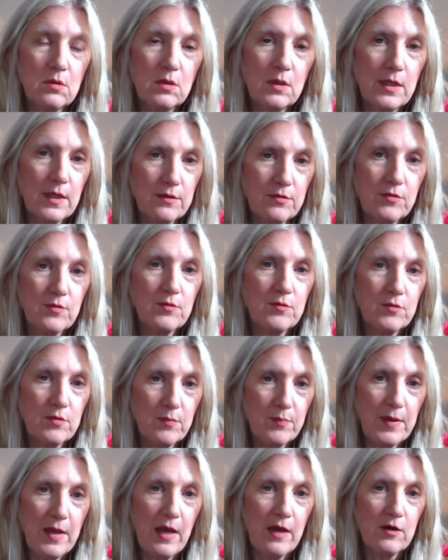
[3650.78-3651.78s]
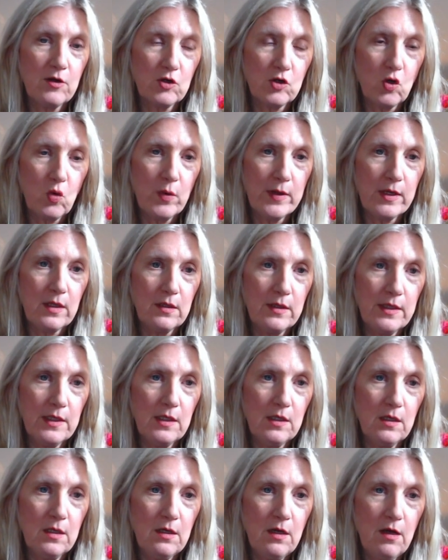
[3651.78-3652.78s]
get through the pattern
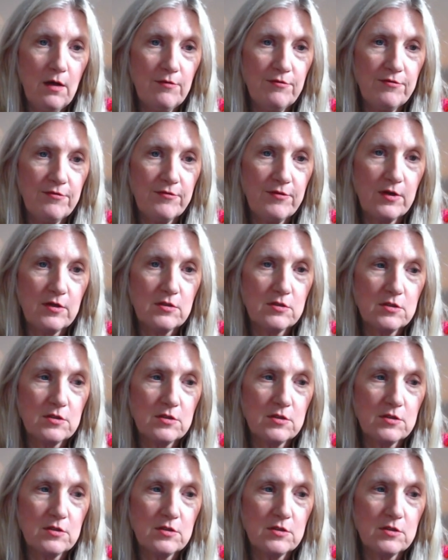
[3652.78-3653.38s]
quickly enough